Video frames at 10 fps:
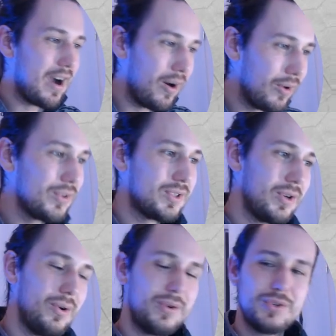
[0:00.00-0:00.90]

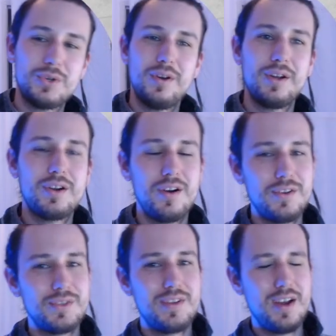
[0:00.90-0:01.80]
also you're drawing a
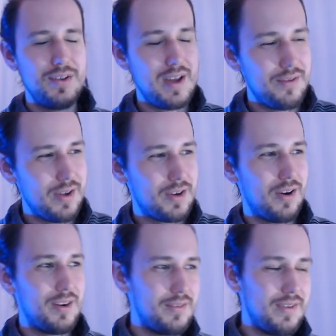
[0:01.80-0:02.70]
card, so now you have a
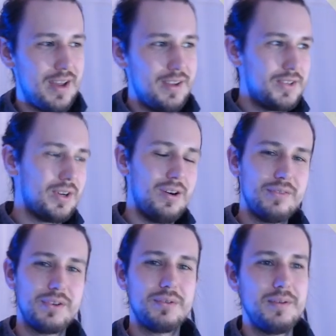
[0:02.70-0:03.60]
card advantage, all
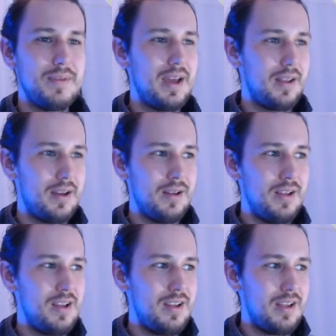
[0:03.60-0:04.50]
for 3 mana.
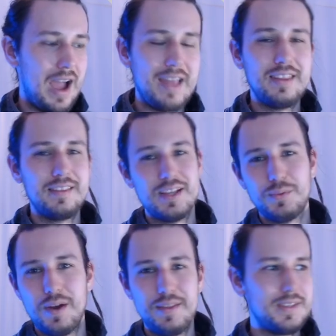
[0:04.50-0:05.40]
I think
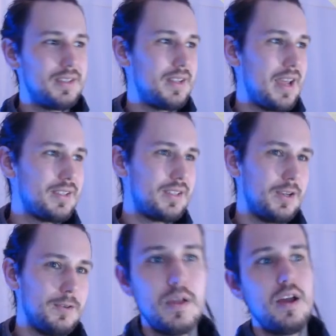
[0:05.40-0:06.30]
that's why this is an S
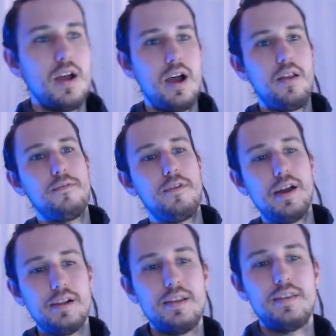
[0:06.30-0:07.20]
tier. And then
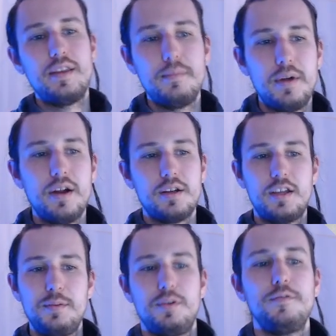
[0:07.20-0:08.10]
finally, the Merrick
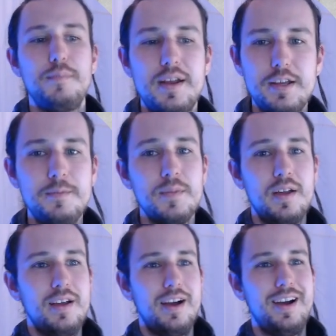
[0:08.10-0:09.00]
Keeper of the Many.
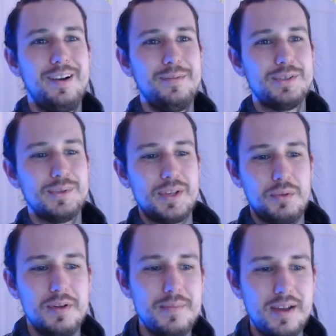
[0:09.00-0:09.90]
So it's a
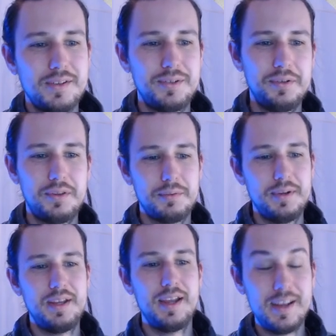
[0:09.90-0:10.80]
3 mana
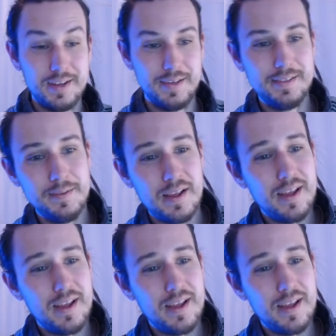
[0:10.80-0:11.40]
2/3 hidden